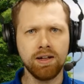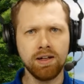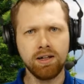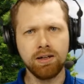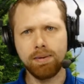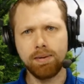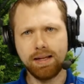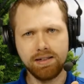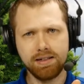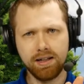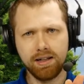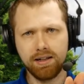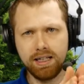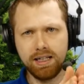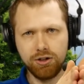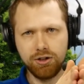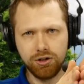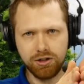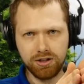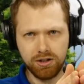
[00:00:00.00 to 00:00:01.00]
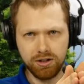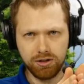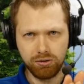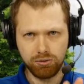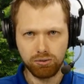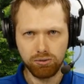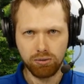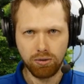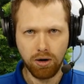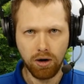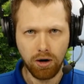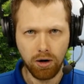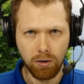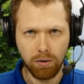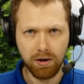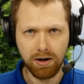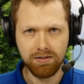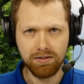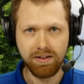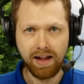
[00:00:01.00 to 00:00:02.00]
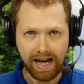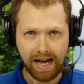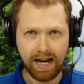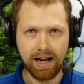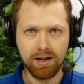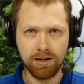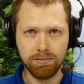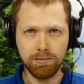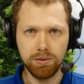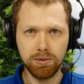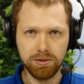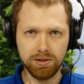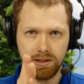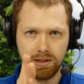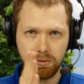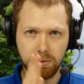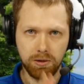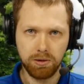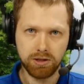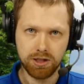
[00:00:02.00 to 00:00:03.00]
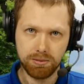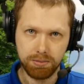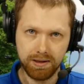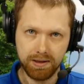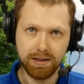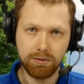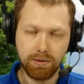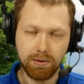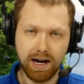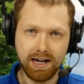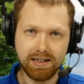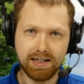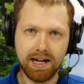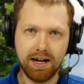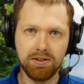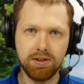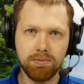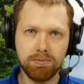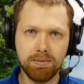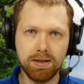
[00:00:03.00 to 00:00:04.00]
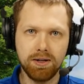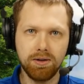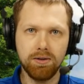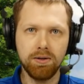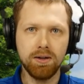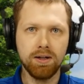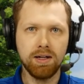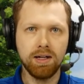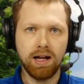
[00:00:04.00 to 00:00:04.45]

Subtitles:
basically just this row of animals that were split right down the middle.